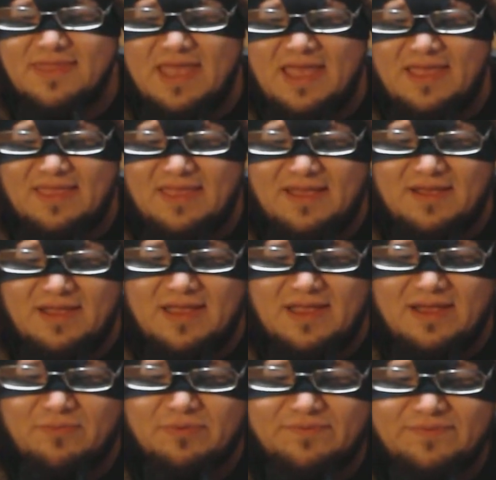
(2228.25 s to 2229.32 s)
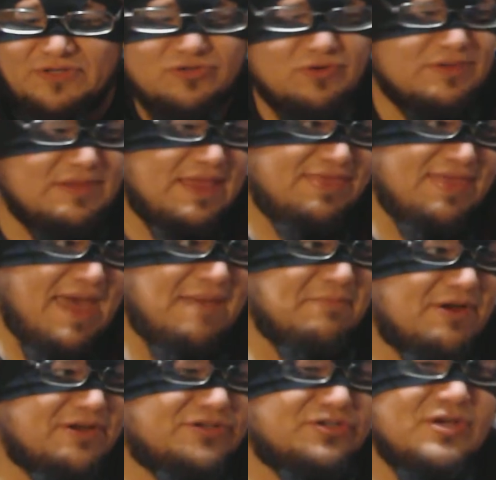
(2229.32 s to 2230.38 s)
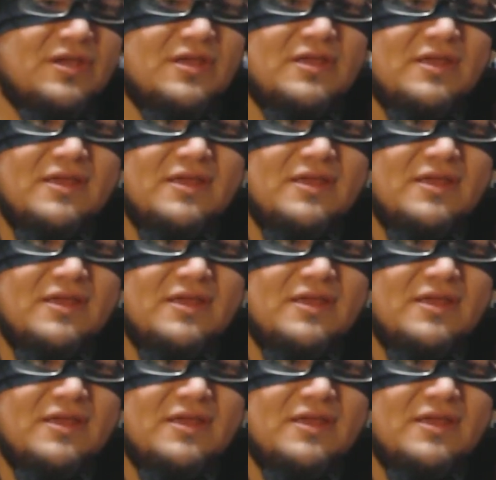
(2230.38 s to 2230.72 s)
that I would have enjoyed that much.